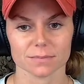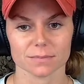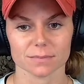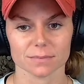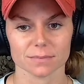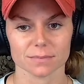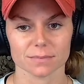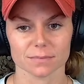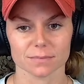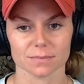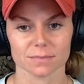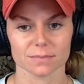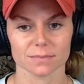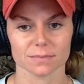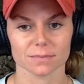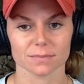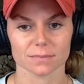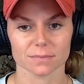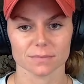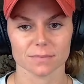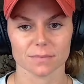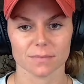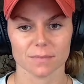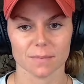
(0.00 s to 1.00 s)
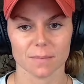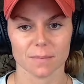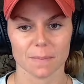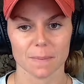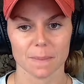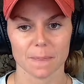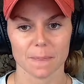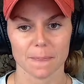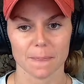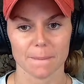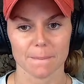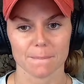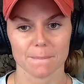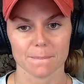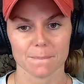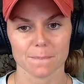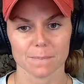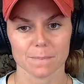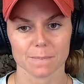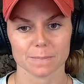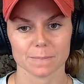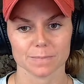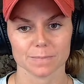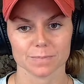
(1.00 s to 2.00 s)

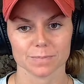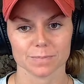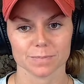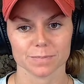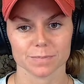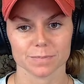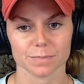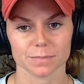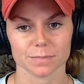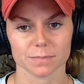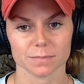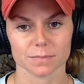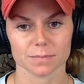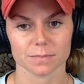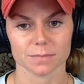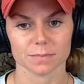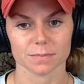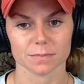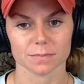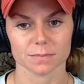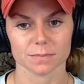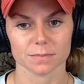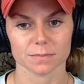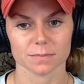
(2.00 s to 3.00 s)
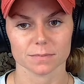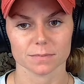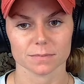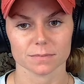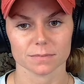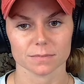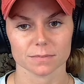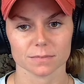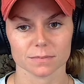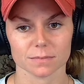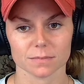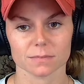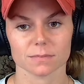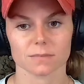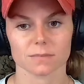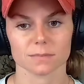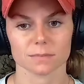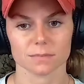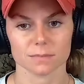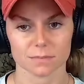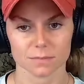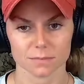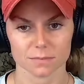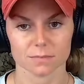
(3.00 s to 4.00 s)

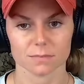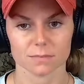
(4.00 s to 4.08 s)
(silent)